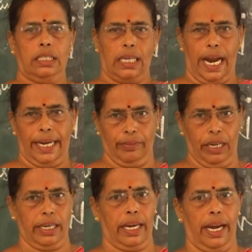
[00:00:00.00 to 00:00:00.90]
rain
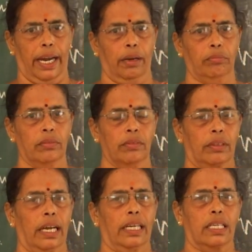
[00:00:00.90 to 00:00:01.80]
will came,
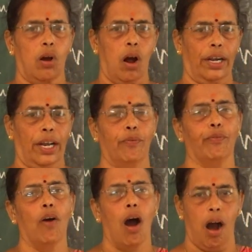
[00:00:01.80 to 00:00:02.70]
that is already
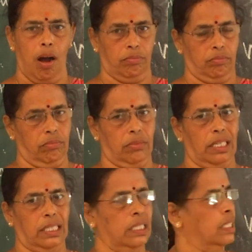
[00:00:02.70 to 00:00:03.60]
formed.
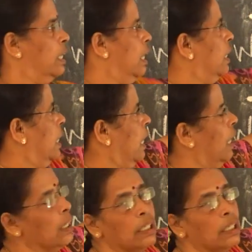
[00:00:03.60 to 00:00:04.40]
That is in a